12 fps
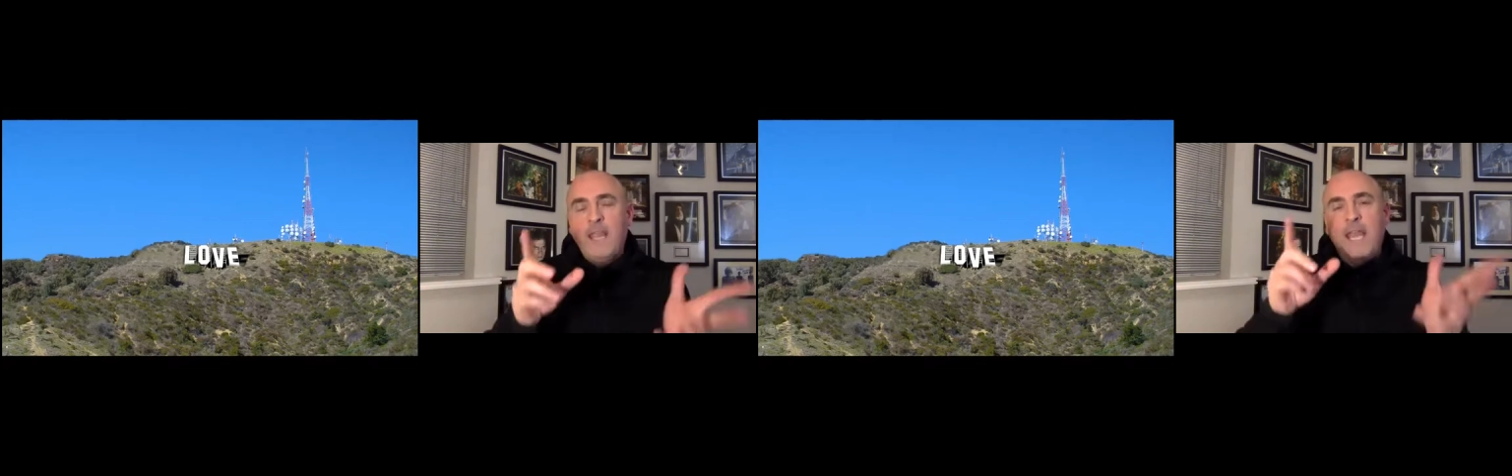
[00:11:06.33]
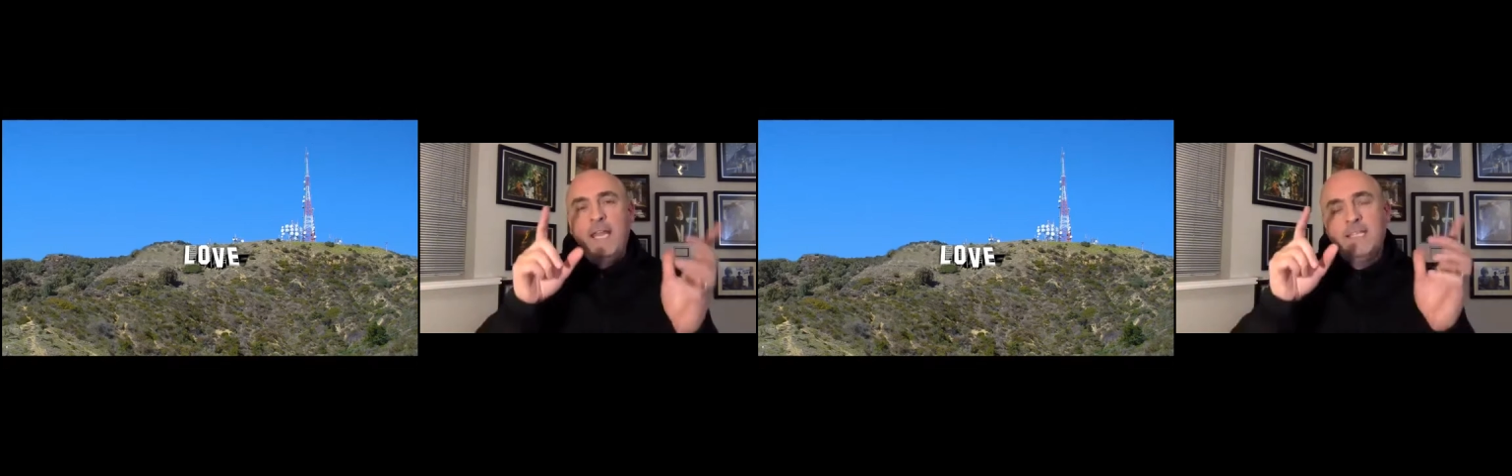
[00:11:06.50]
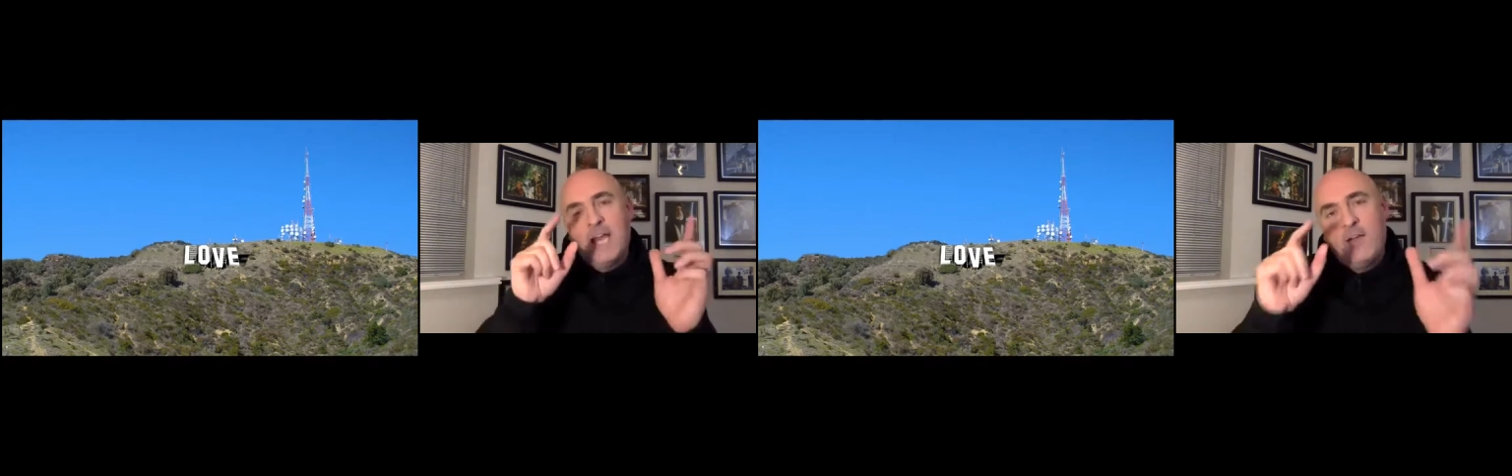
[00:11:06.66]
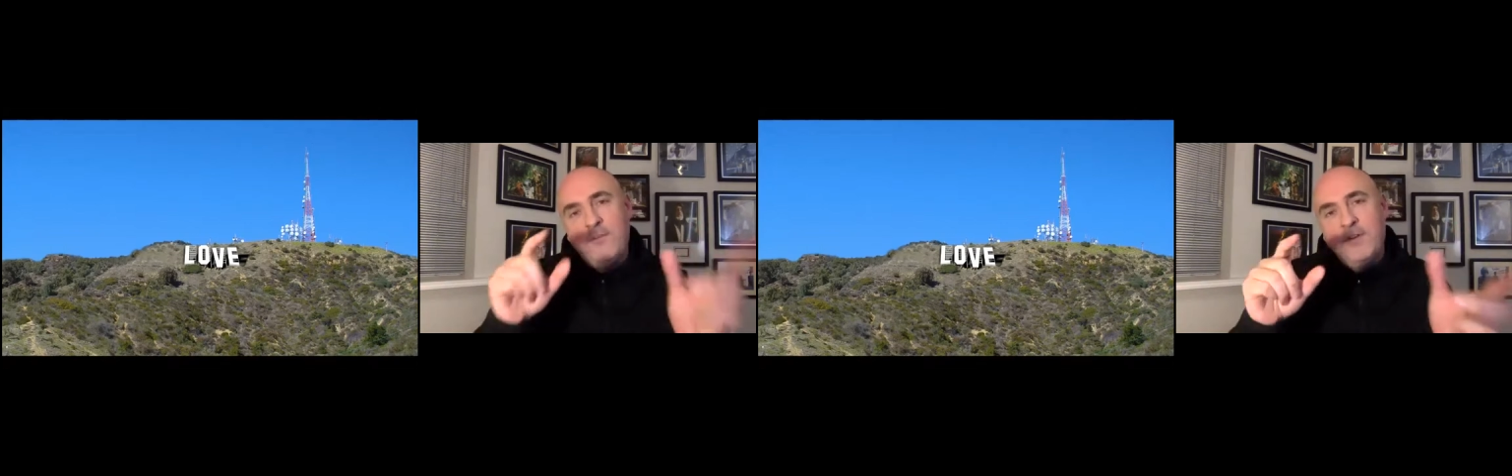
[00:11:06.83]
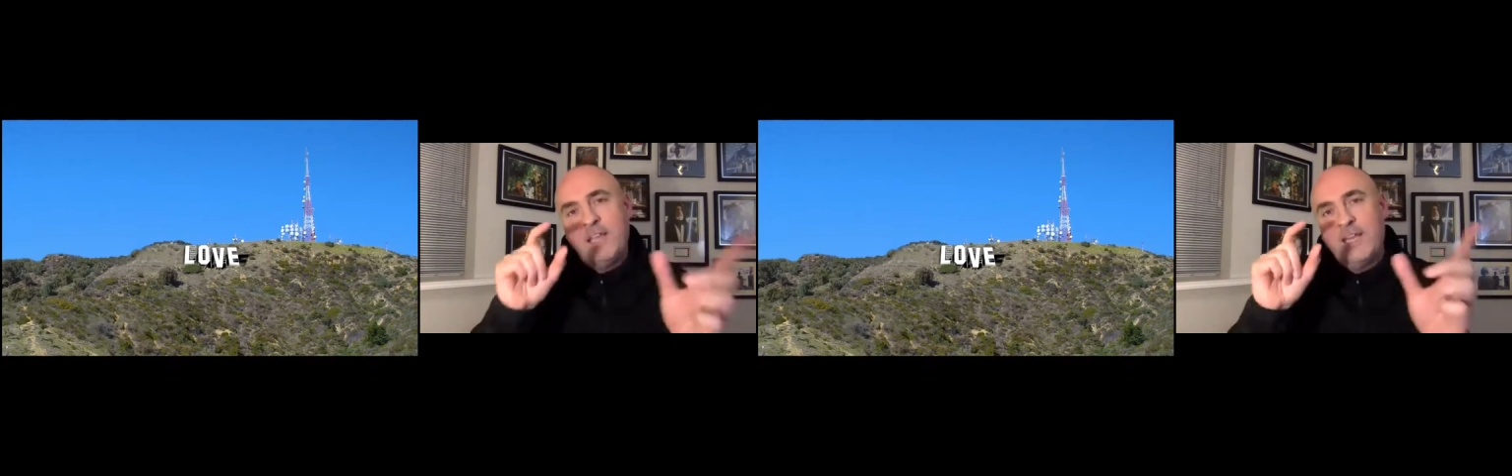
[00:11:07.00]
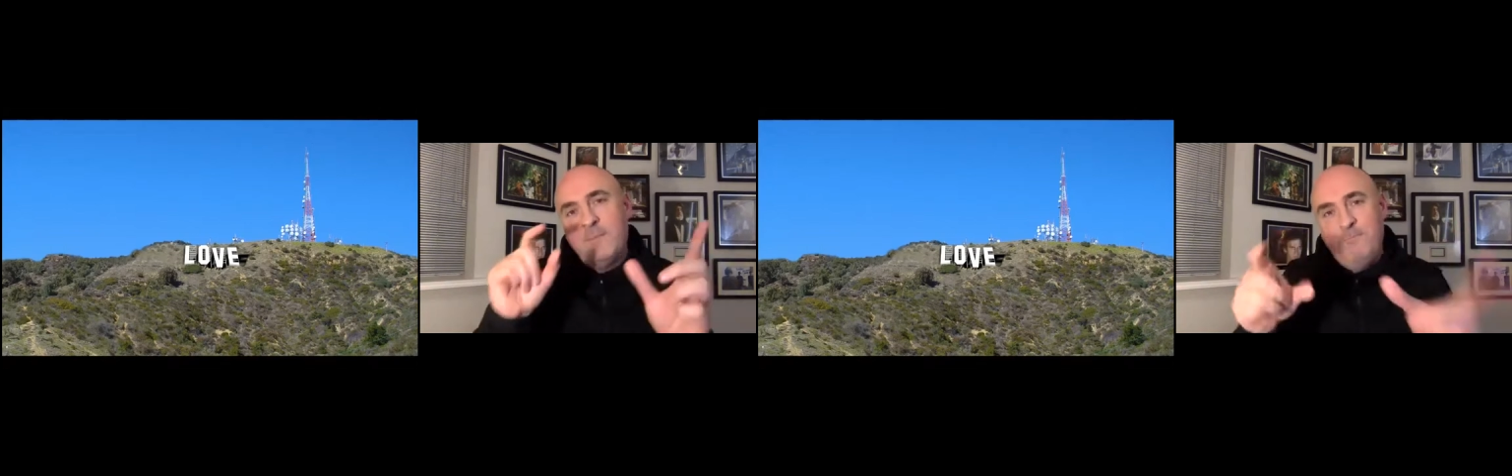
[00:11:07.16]
It's having
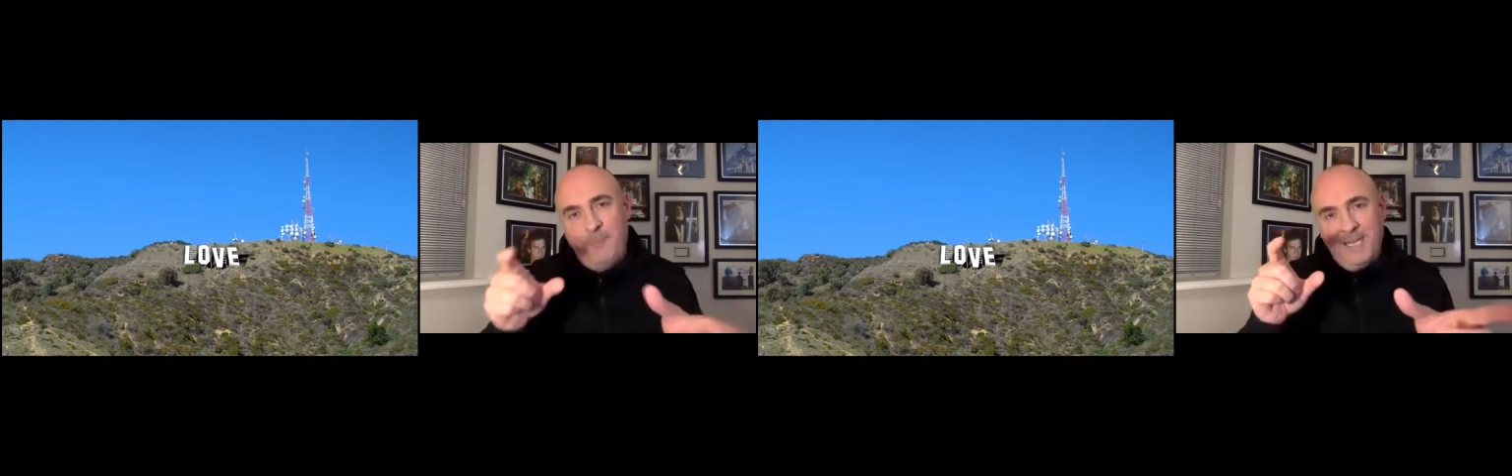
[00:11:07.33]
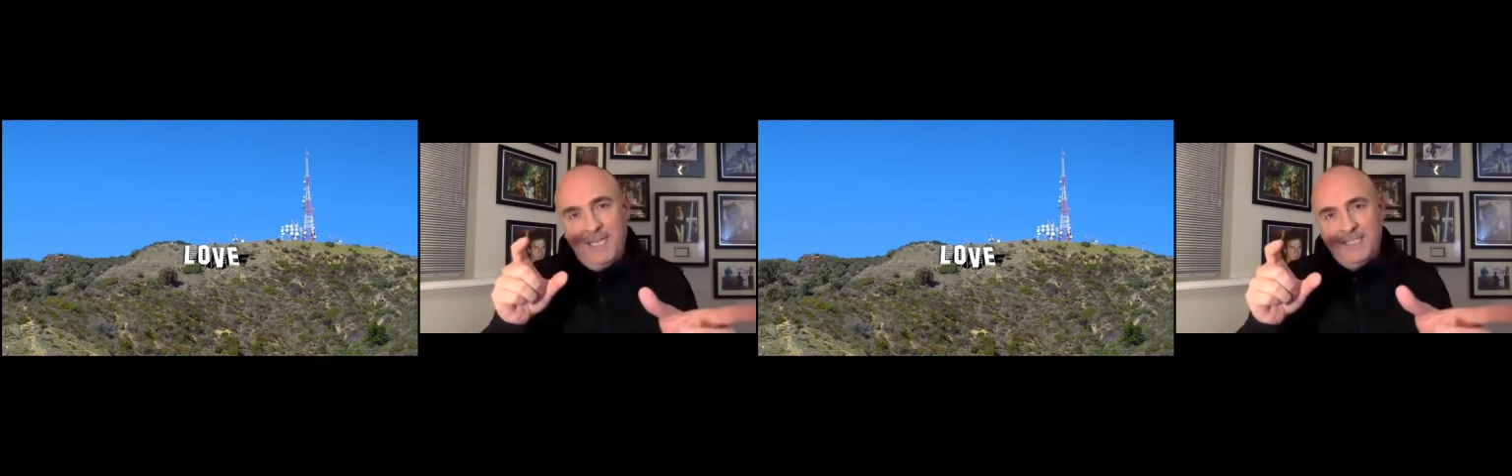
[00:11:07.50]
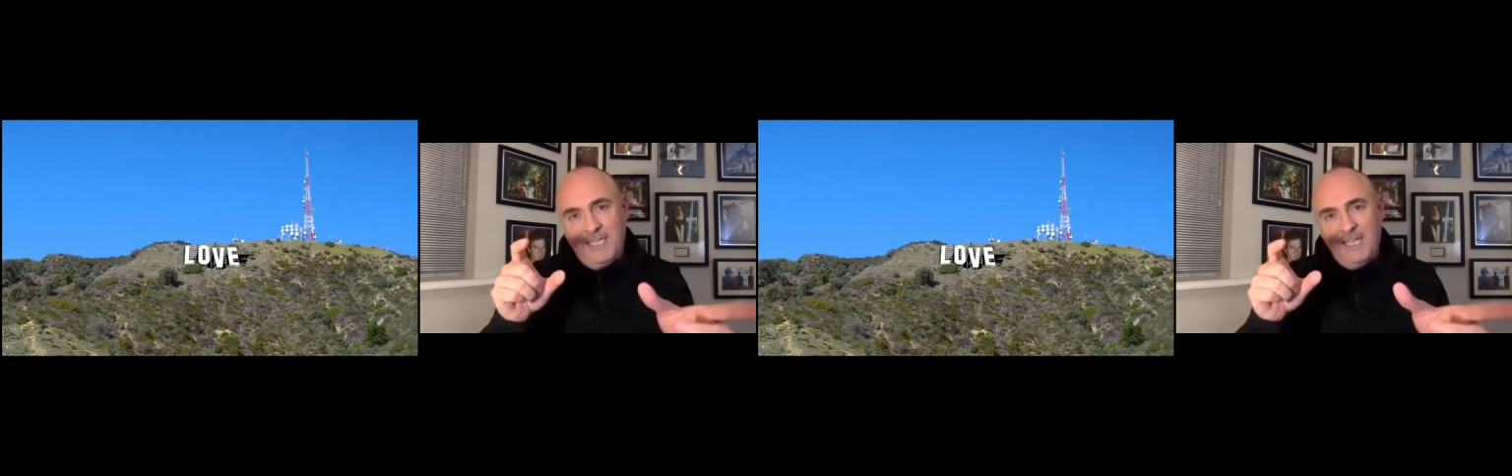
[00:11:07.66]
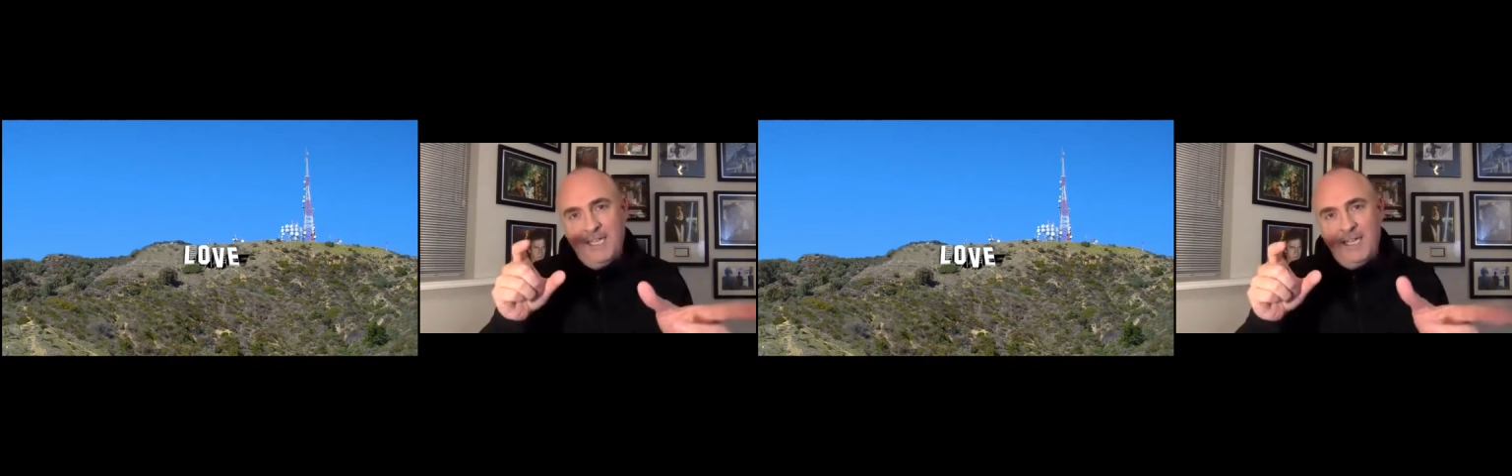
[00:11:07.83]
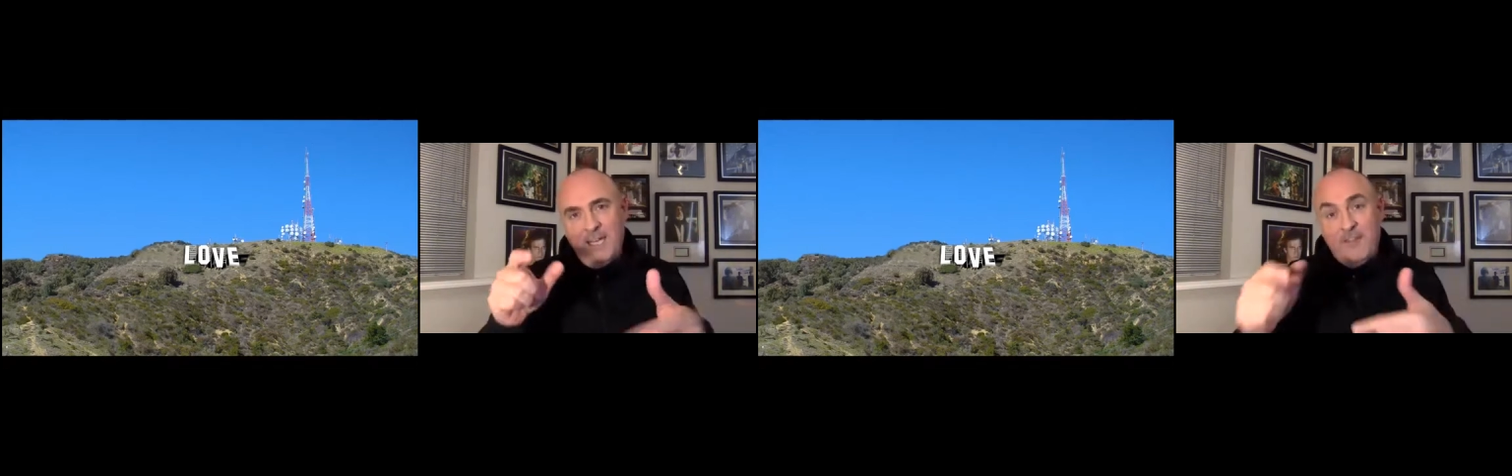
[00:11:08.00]
that ability,